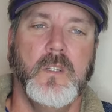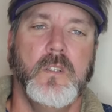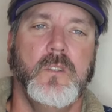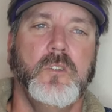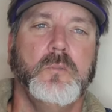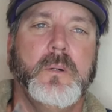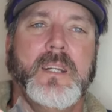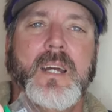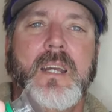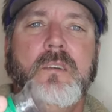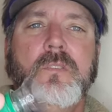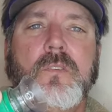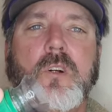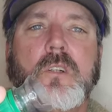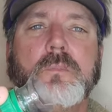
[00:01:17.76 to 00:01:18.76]
use my
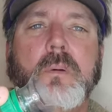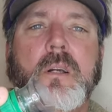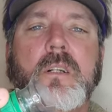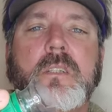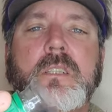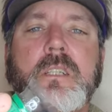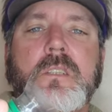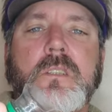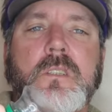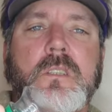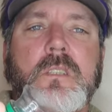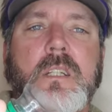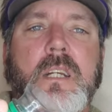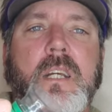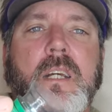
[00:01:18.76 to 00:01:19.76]
knife or a pair of
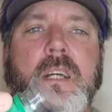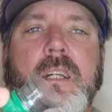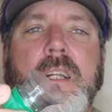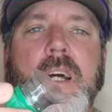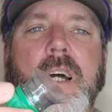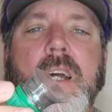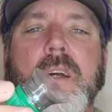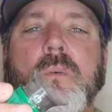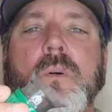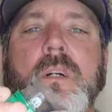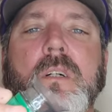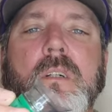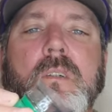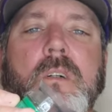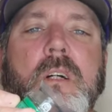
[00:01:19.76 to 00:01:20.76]
scissors, and I
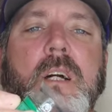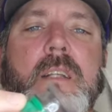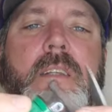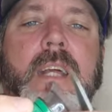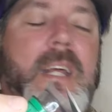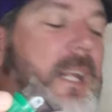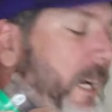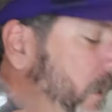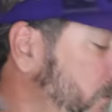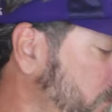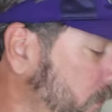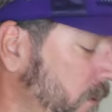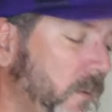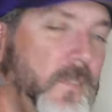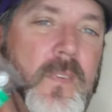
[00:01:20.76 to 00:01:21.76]
will cut that
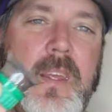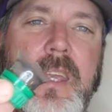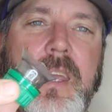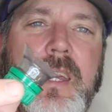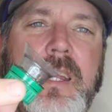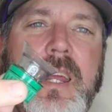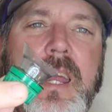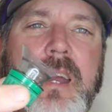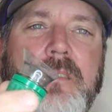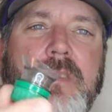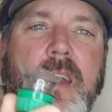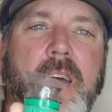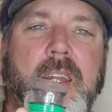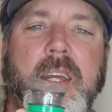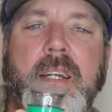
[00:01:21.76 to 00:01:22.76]
out and have
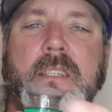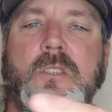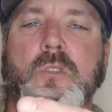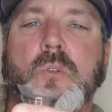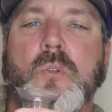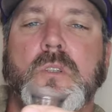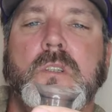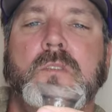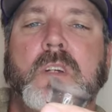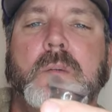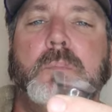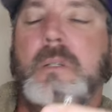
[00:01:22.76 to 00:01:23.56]
that as sort of a